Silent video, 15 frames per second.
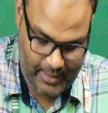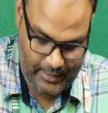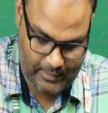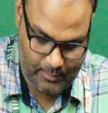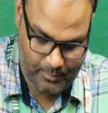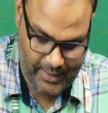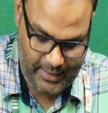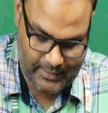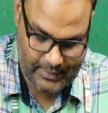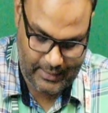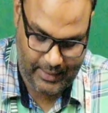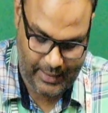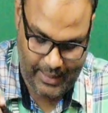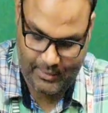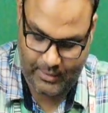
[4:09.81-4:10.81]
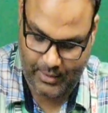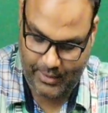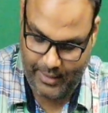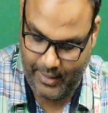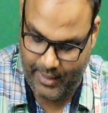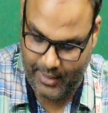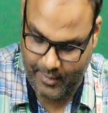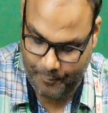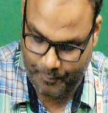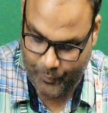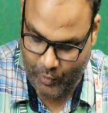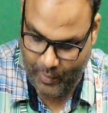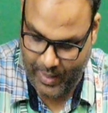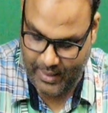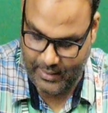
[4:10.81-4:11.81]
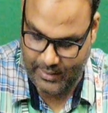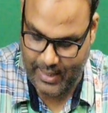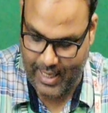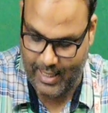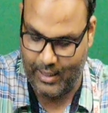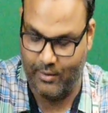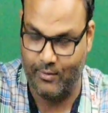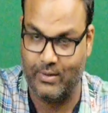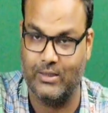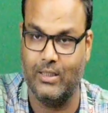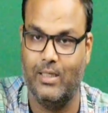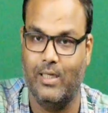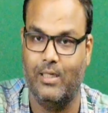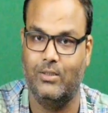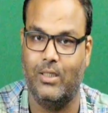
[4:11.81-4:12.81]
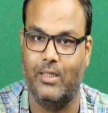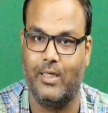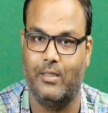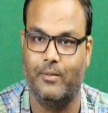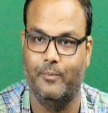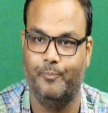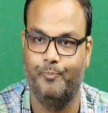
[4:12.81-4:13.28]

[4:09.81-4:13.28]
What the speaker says: is mixed signal circuit, one is analog signal circuit.